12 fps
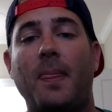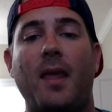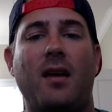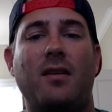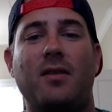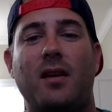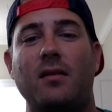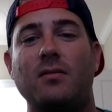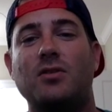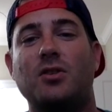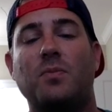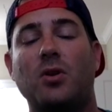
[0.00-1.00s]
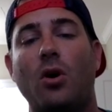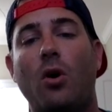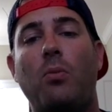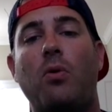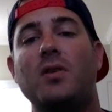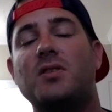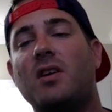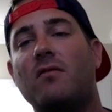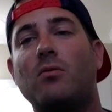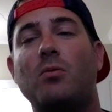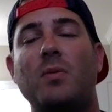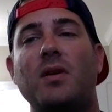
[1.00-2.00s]
Anything just below
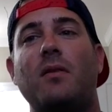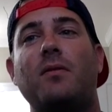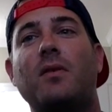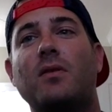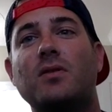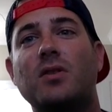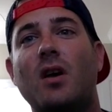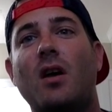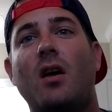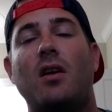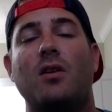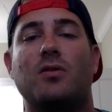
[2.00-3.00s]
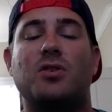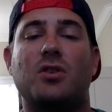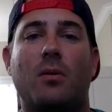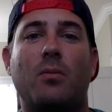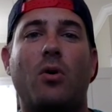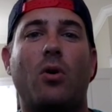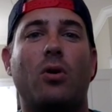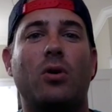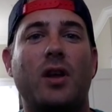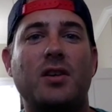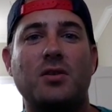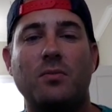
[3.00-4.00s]
0.7 would mean that there's some
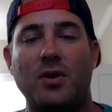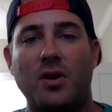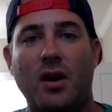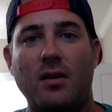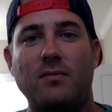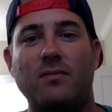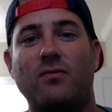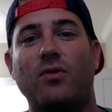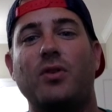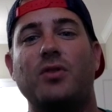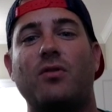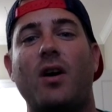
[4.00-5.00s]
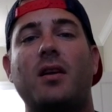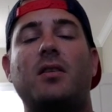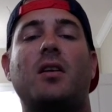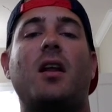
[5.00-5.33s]
correlation but not really direct.